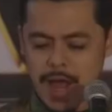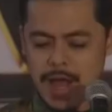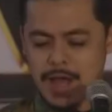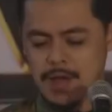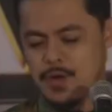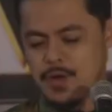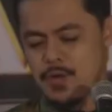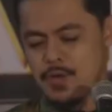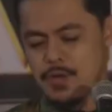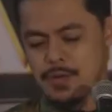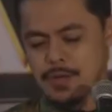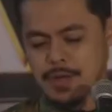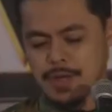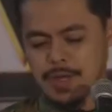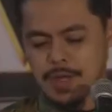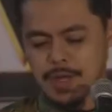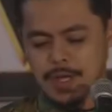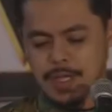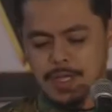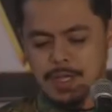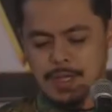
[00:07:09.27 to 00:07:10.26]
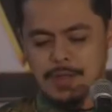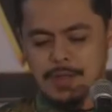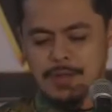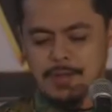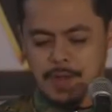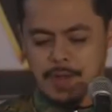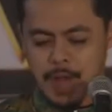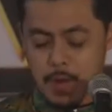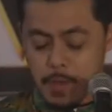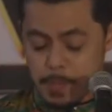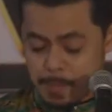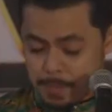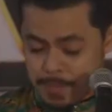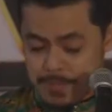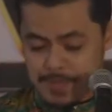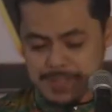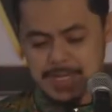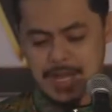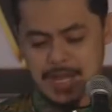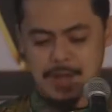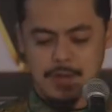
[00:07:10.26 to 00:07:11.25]
Agong, our
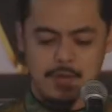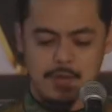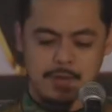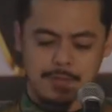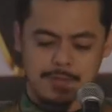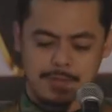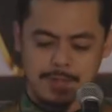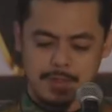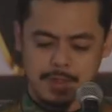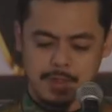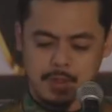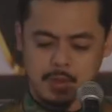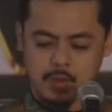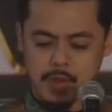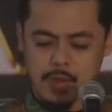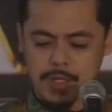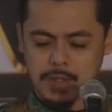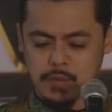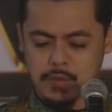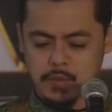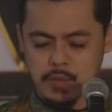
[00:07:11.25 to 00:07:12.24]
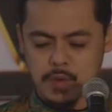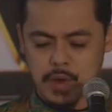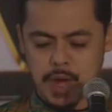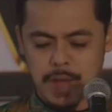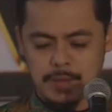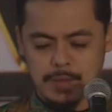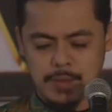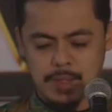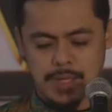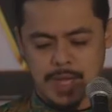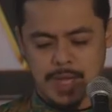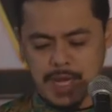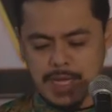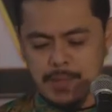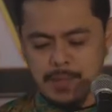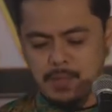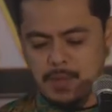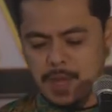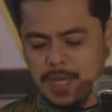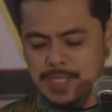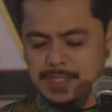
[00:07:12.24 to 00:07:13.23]
previous Agong, Tuanku Abdul
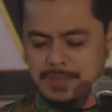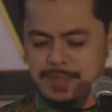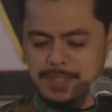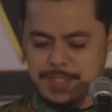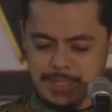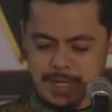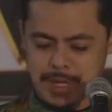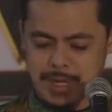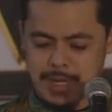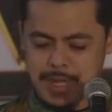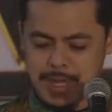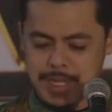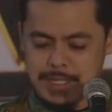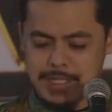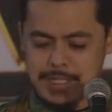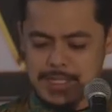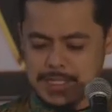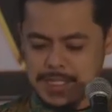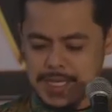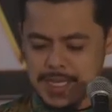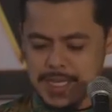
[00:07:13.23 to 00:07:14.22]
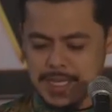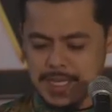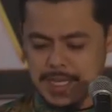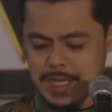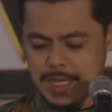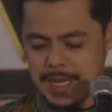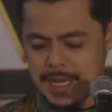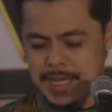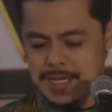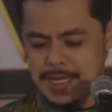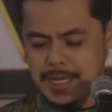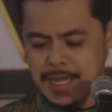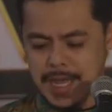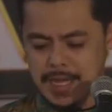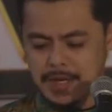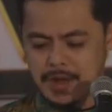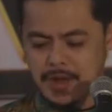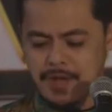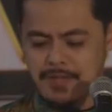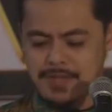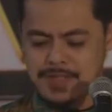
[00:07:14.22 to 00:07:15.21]
Halim Muazzam Shah, the King and
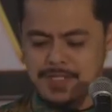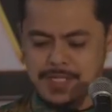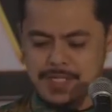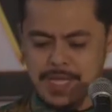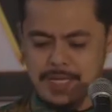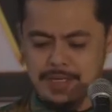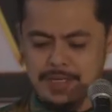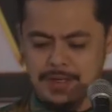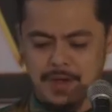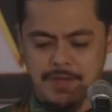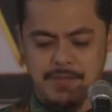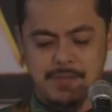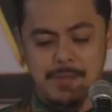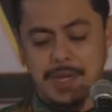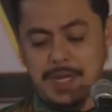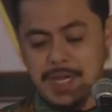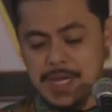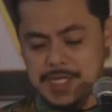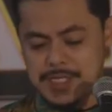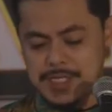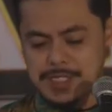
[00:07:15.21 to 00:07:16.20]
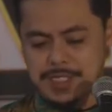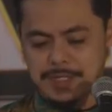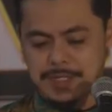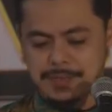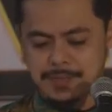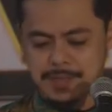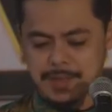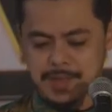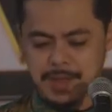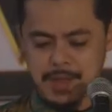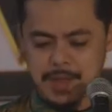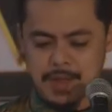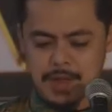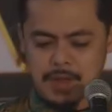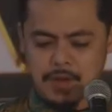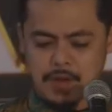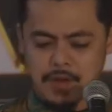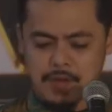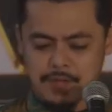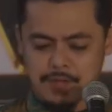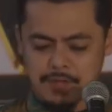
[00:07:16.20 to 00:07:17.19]
Head of State of Malaysia,
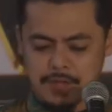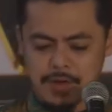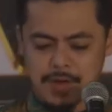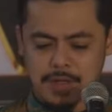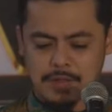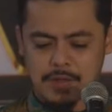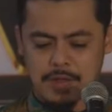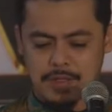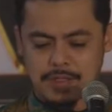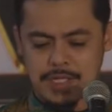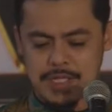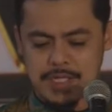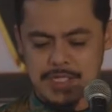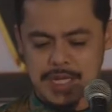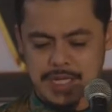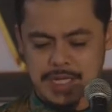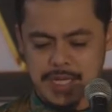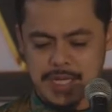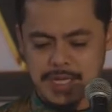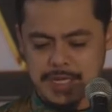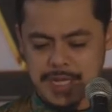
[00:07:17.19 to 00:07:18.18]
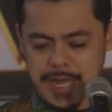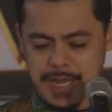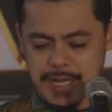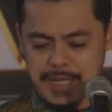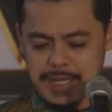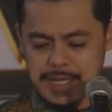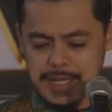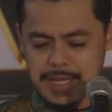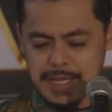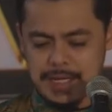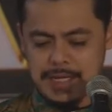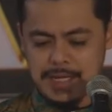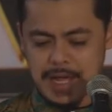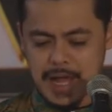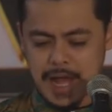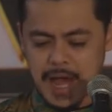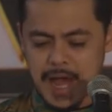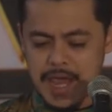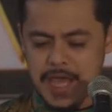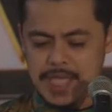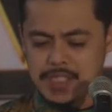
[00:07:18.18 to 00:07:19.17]
conferred Dr. Zakir Naik the
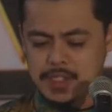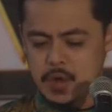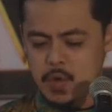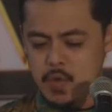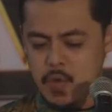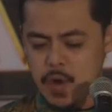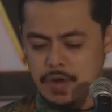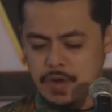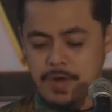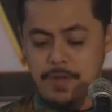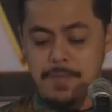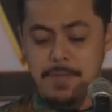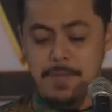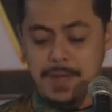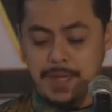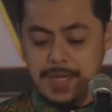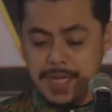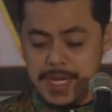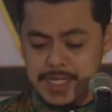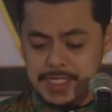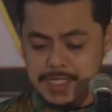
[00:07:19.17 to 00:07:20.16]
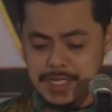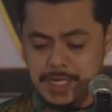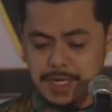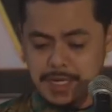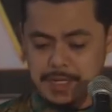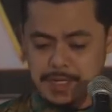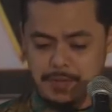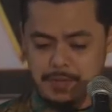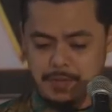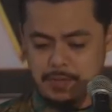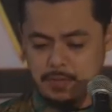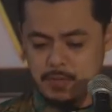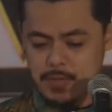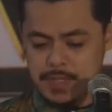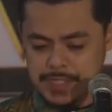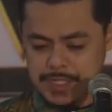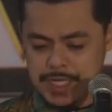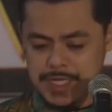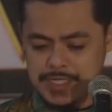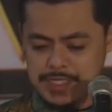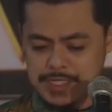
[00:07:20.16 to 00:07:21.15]
highest award of Malaysia,
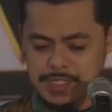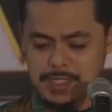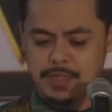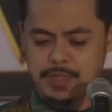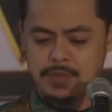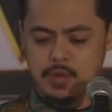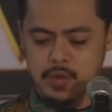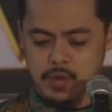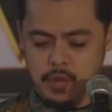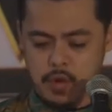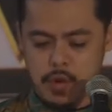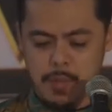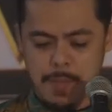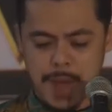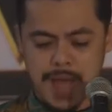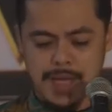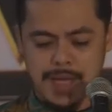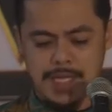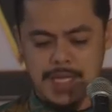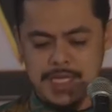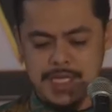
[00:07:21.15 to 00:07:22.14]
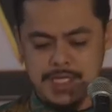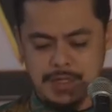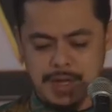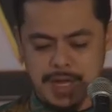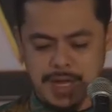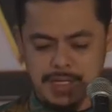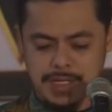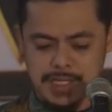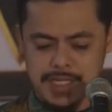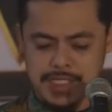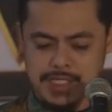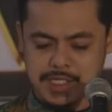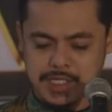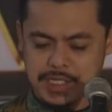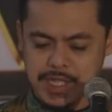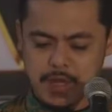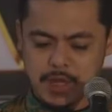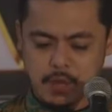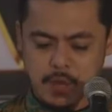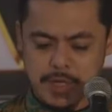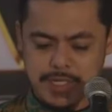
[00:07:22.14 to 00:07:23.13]
which is Tokoh Ma'al Hijrah
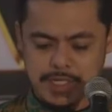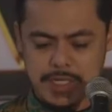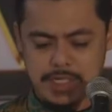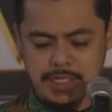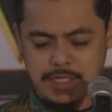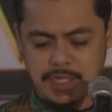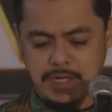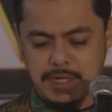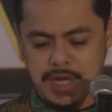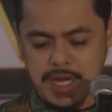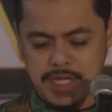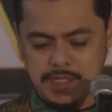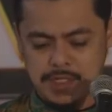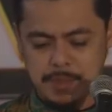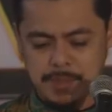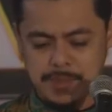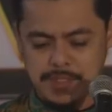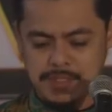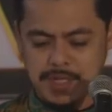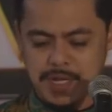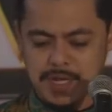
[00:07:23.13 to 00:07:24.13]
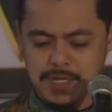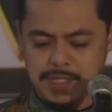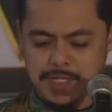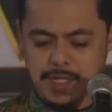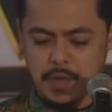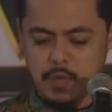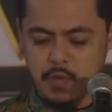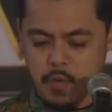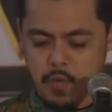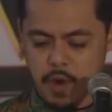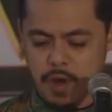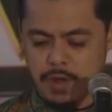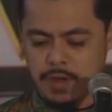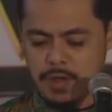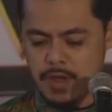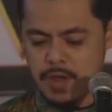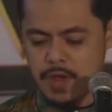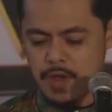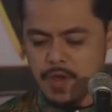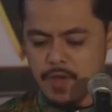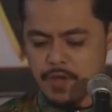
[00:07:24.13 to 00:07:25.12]
Distinguished International Personality Award
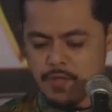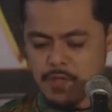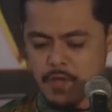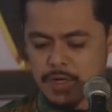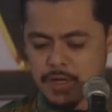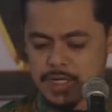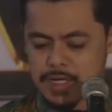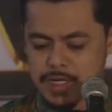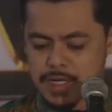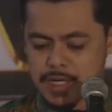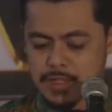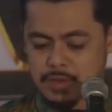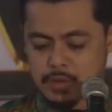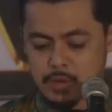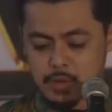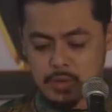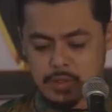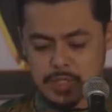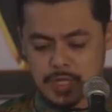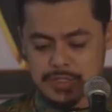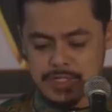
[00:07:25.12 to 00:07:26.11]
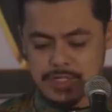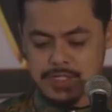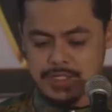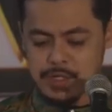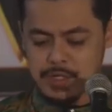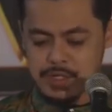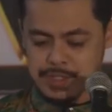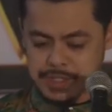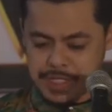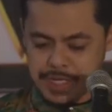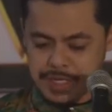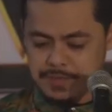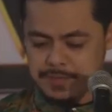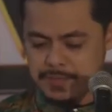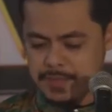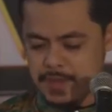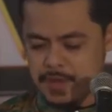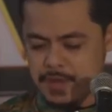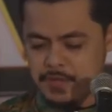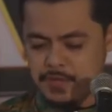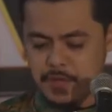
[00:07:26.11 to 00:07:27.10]
for the year
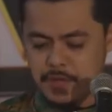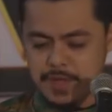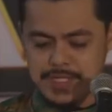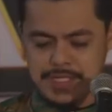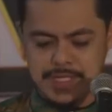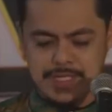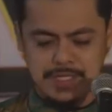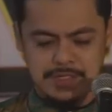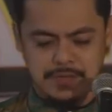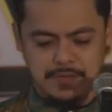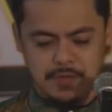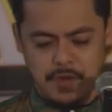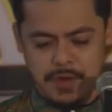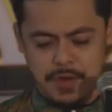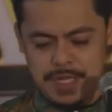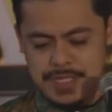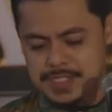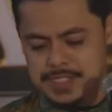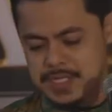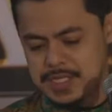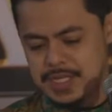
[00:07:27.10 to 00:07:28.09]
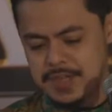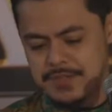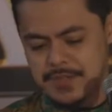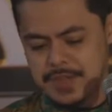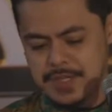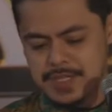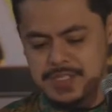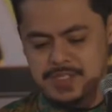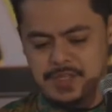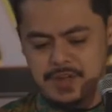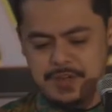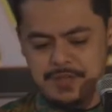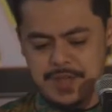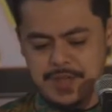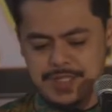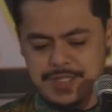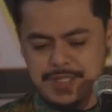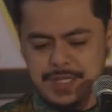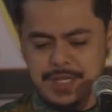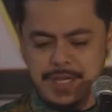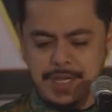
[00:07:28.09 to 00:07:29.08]
2013 for his significant
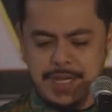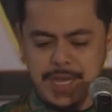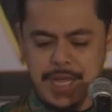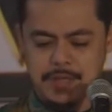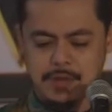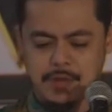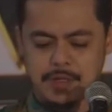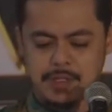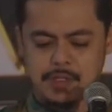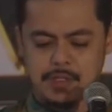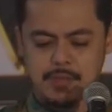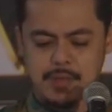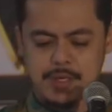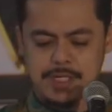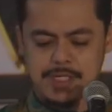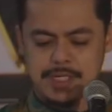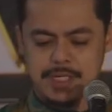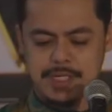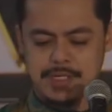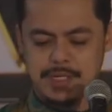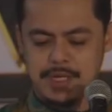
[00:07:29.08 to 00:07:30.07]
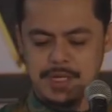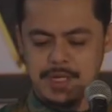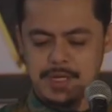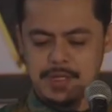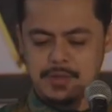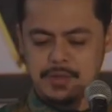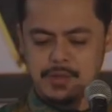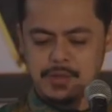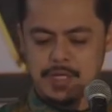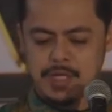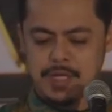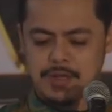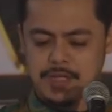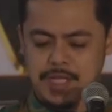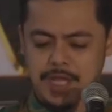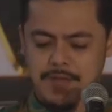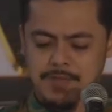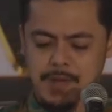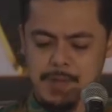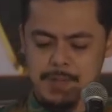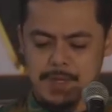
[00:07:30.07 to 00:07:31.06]
service and contribution to the
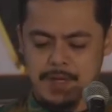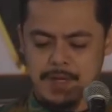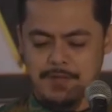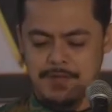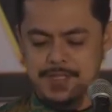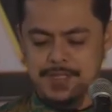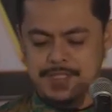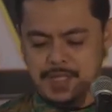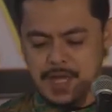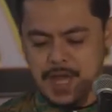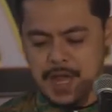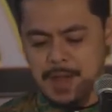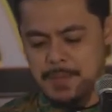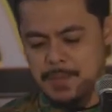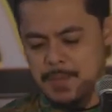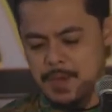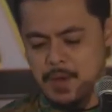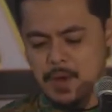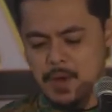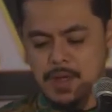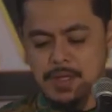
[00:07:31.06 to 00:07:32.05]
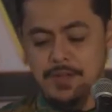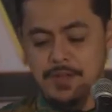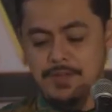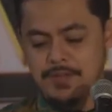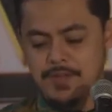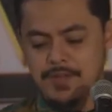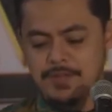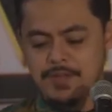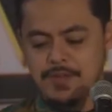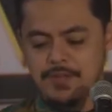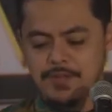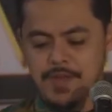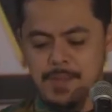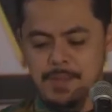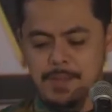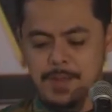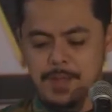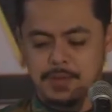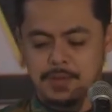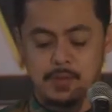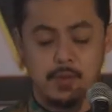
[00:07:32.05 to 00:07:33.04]
development of Islam on the 5th
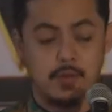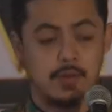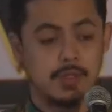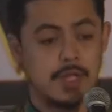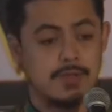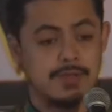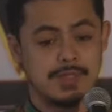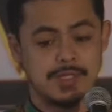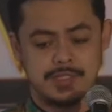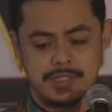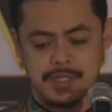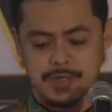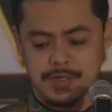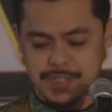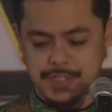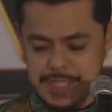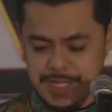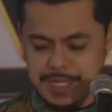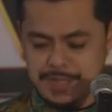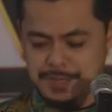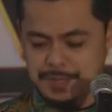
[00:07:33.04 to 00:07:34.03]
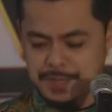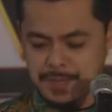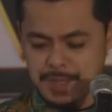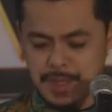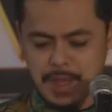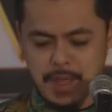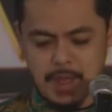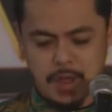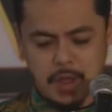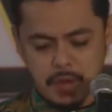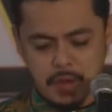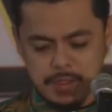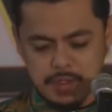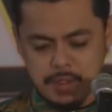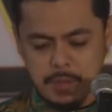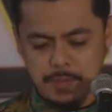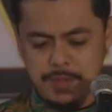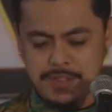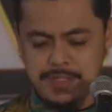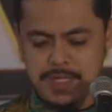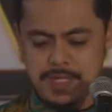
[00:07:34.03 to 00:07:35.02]
November 2013.
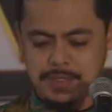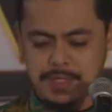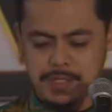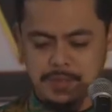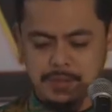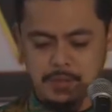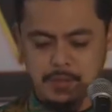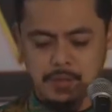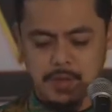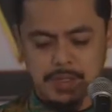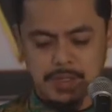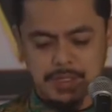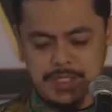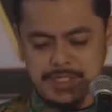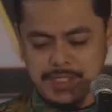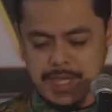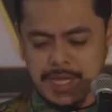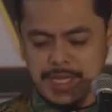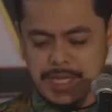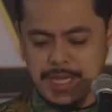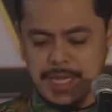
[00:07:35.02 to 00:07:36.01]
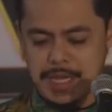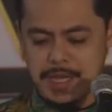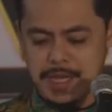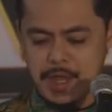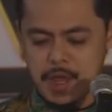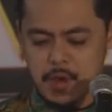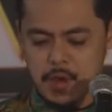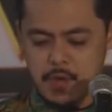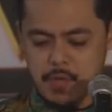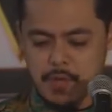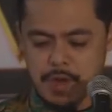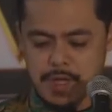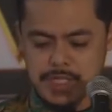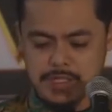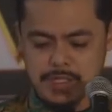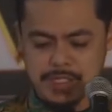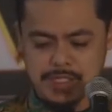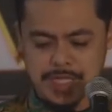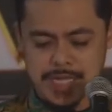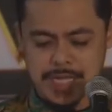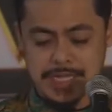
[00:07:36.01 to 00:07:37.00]
Also presented to Dr. Zakir
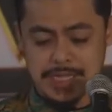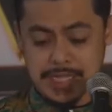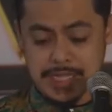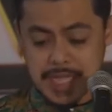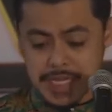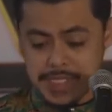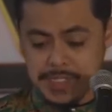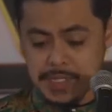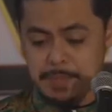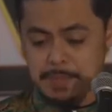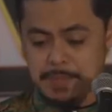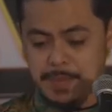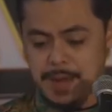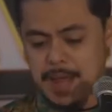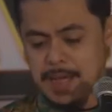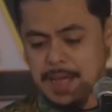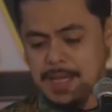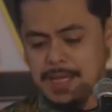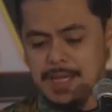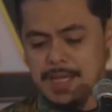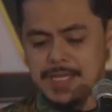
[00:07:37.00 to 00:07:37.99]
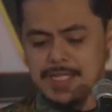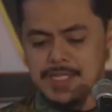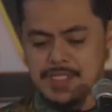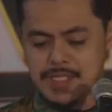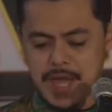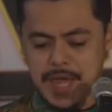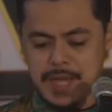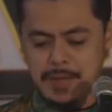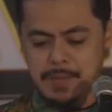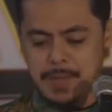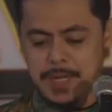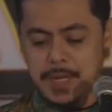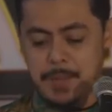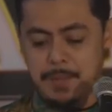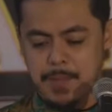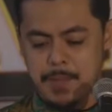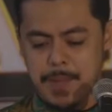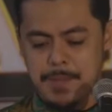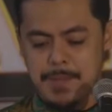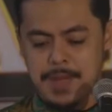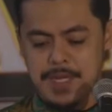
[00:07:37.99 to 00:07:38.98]
was a citation plaque signed by the
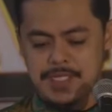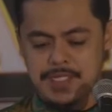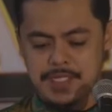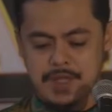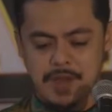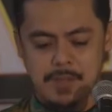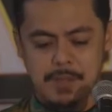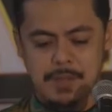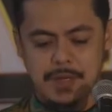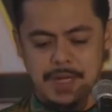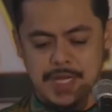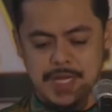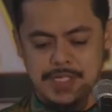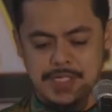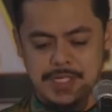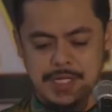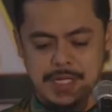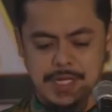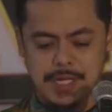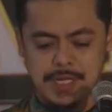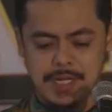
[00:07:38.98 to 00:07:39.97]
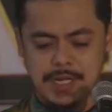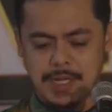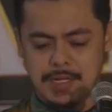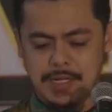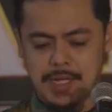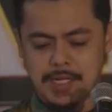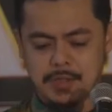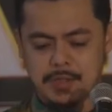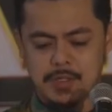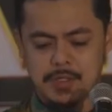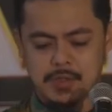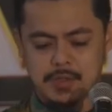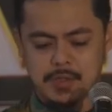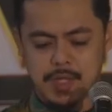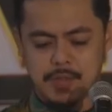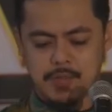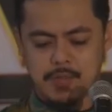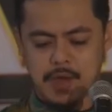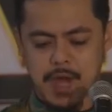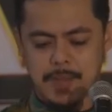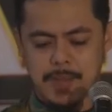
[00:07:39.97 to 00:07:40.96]
Prime Minister of Malaysia, Datuk
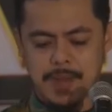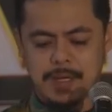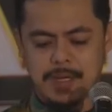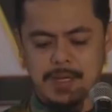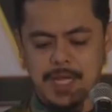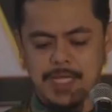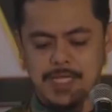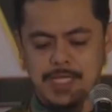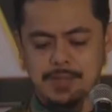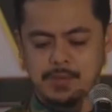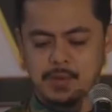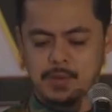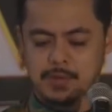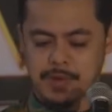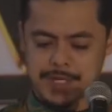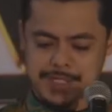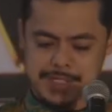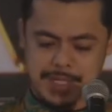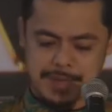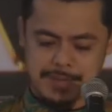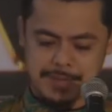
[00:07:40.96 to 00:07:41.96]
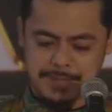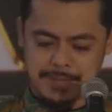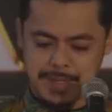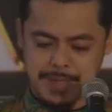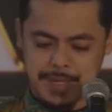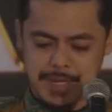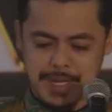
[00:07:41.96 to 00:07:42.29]
Sri Muhammad Najib Tun Razak.